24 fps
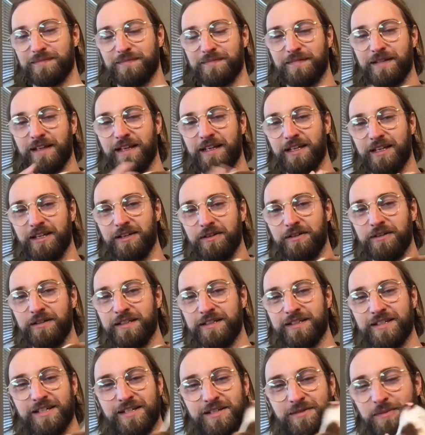Thank you.
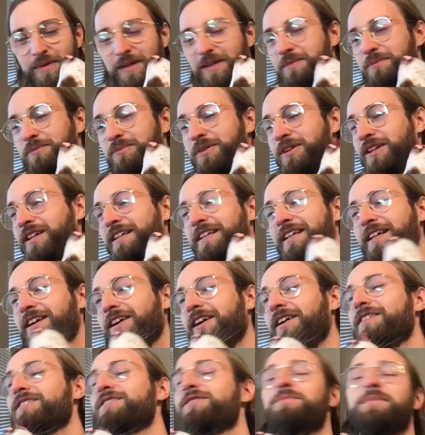He's just been clinging
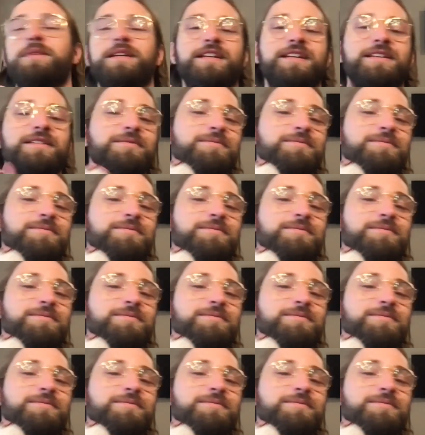on to me.